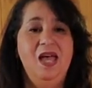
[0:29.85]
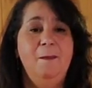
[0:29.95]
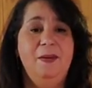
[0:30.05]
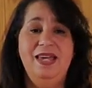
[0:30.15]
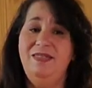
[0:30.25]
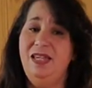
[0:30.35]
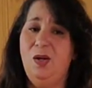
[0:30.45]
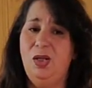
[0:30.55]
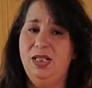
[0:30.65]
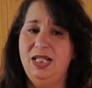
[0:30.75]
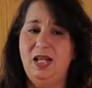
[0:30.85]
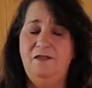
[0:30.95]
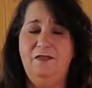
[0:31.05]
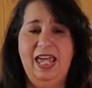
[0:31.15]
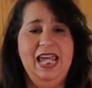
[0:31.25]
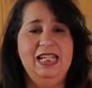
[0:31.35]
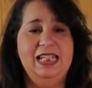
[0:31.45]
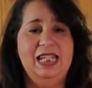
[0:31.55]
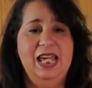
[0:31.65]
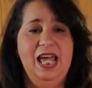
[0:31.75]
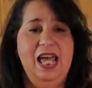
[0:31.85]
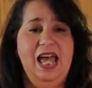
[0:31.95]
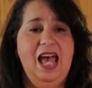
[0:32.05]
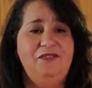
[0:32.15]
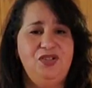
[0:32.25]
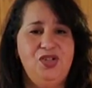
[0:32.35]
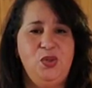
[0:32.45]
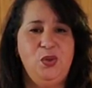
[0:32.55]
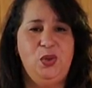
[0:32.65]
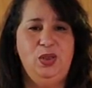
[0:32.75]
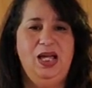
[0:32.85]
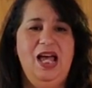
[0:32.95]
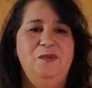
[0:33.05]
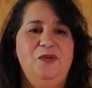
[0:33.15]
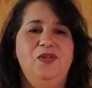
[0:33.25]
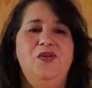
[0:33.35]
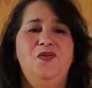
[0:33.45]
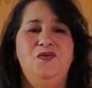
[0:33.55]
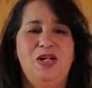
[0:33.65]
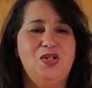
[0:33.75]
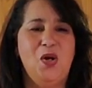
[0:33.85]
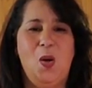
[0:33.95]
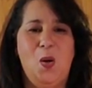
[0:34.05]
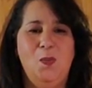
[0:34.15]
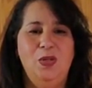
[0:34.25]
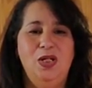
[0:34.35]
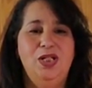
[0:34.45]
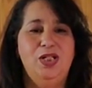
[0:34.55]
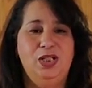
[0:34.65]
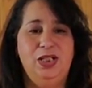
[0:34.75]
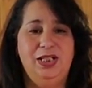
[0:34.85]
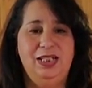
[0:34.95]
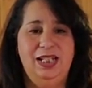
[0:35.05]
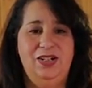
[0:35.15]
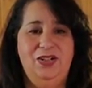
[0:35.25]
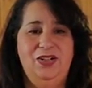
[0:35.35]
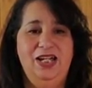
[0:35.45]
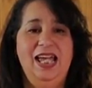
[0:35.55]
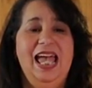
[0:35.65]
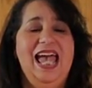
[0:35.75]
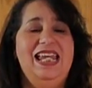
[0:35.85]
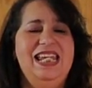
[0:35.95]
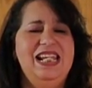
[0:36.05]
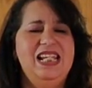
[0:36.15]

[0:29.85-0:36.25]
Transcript: Being the oldest of 8, after school, I would rush home to cook dinner and needed